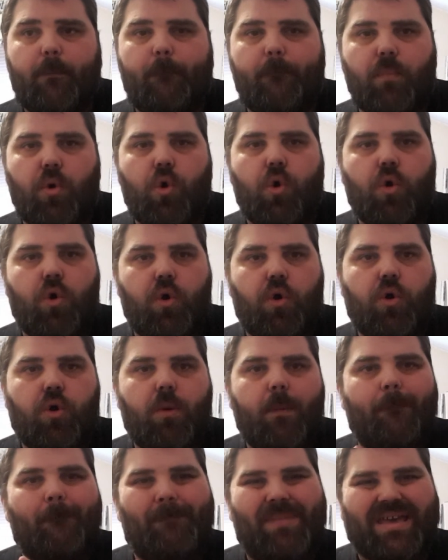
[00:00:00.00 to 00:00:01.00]

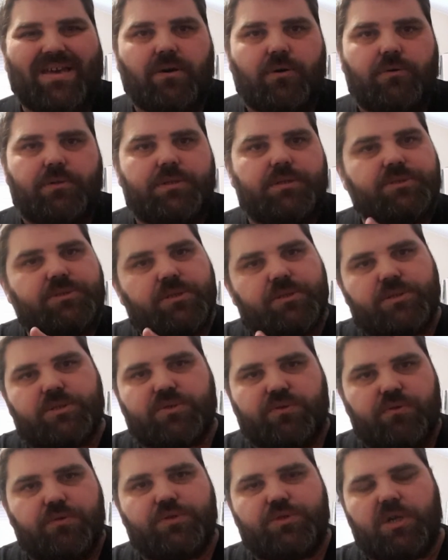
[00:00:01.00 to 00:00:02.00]
more build, so
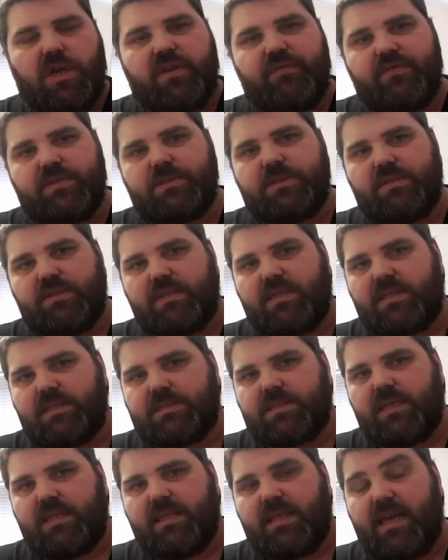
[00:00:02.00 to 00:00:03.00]
screwdrivers and
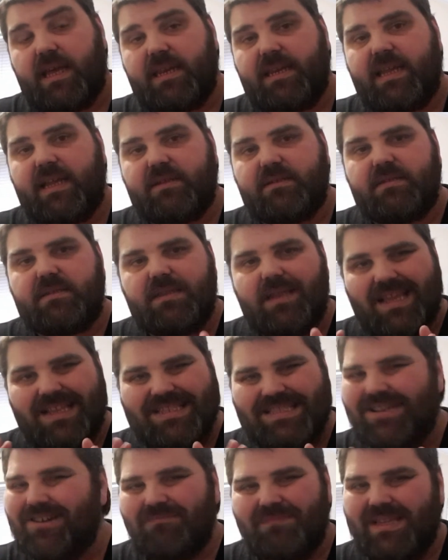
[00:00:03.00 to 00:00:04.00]
things like that. Now,
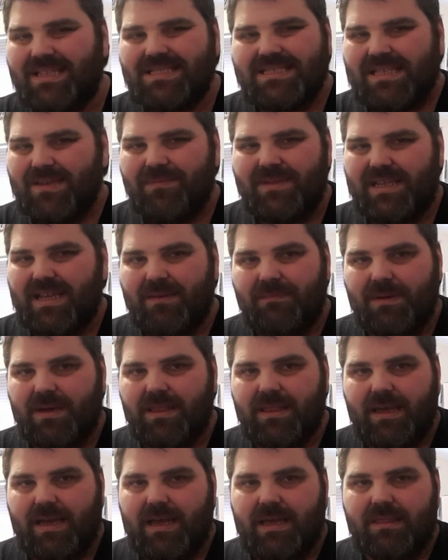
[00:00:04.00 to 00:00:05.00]
don't be intimidated
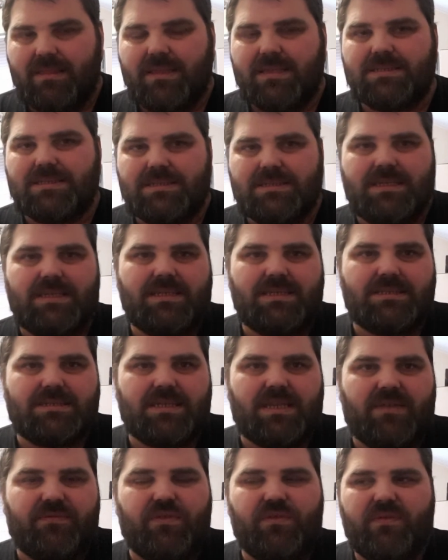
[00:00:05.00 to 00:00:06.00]
by that. This is
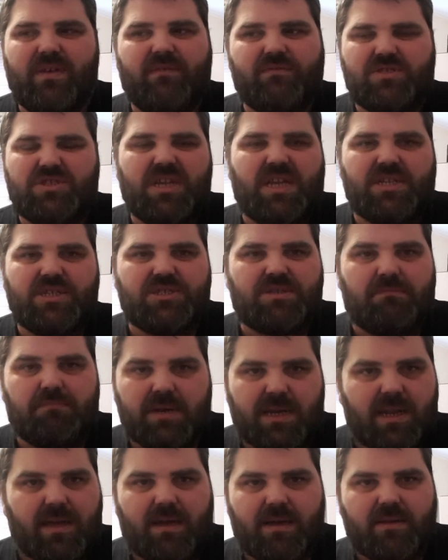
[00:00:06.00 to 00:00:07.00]
easy. If you've ever changed a
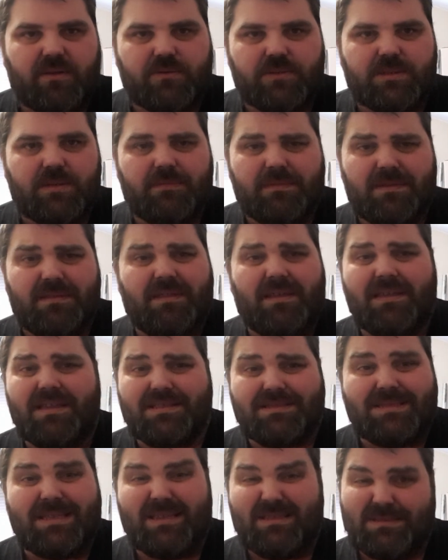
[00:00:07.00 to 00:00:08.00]
plug or something like
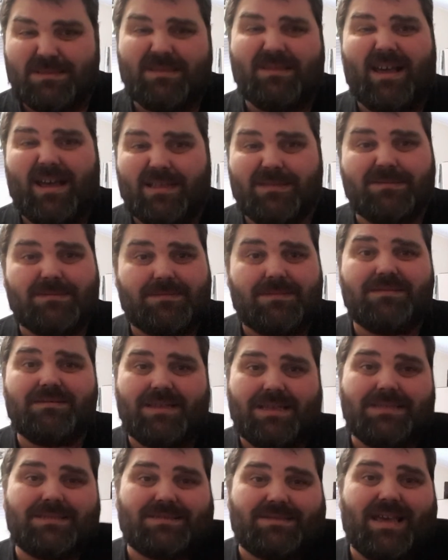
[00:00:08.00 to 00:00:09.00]
that,
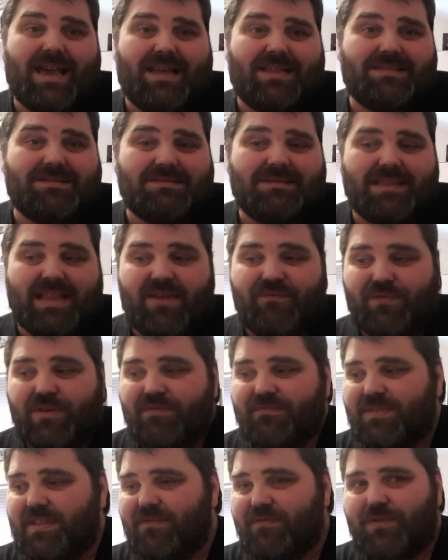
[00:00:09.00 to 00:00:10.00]
it's that
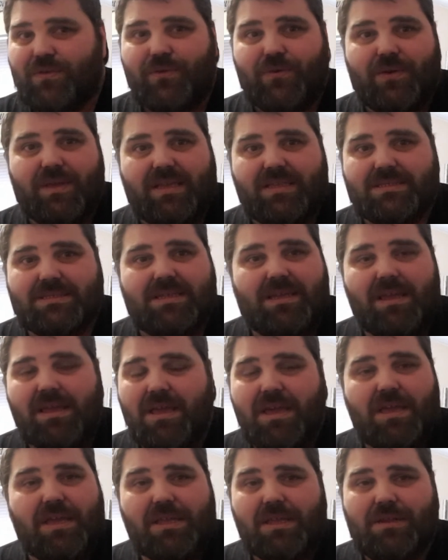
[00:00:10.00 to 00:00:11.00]
level of difficulty. It's,
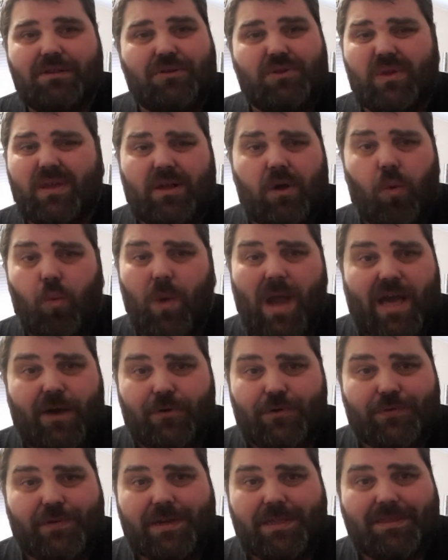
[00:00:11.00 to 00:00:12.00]
you know, you ain't got a
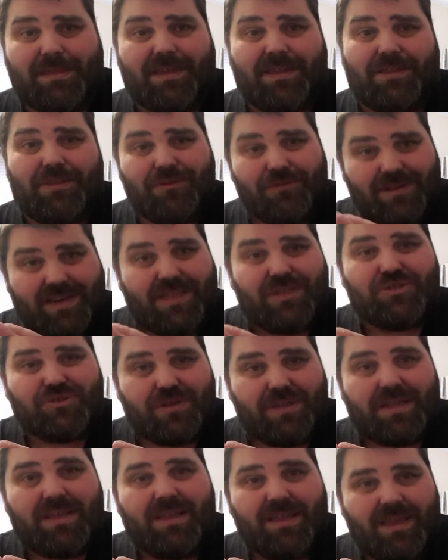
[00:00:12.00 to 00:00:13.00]
weld or anything. You're
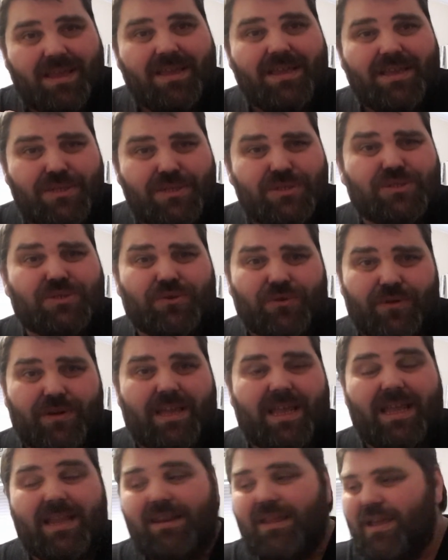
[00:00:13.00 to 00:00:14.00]
literally
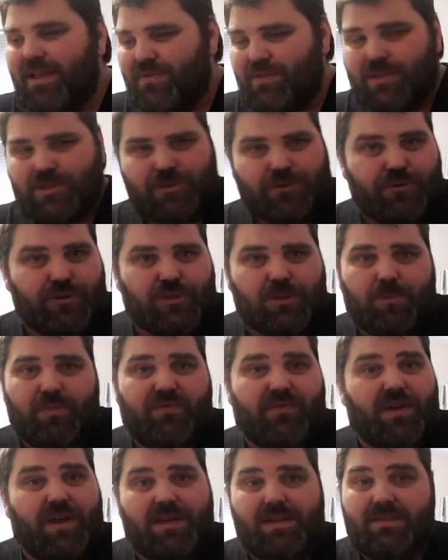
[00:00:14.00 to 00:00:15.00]
screwing it in. The screws are
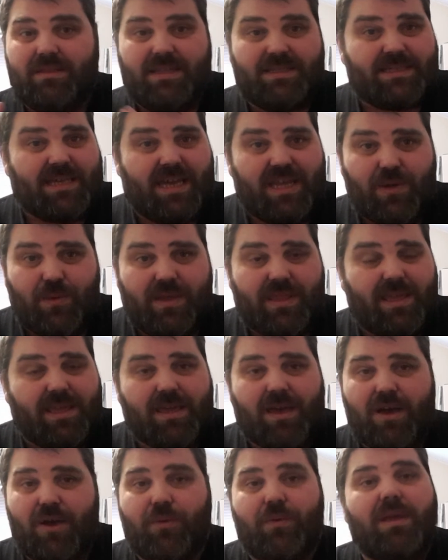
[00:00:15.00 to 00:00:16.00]
provided. They tell you where they
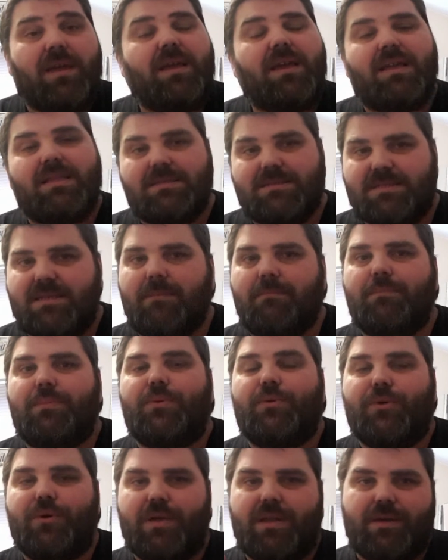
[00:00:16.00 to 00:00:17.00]
go. It's
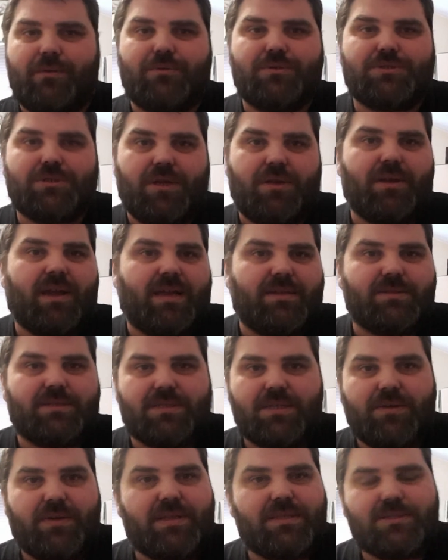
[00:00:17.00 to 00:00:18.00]
simple, and I will show you how
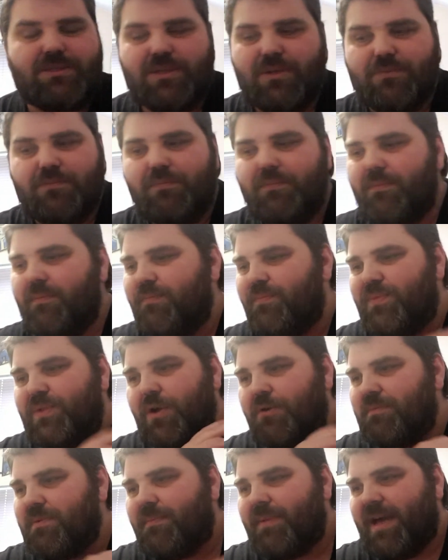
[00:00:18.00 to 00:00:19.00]
to do it. So
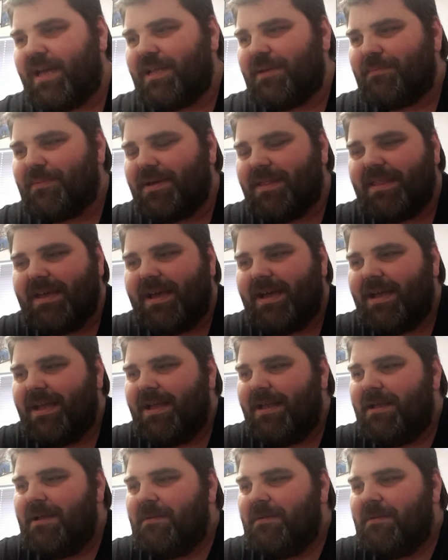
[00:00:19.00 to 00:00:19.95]
don't be panicked by that.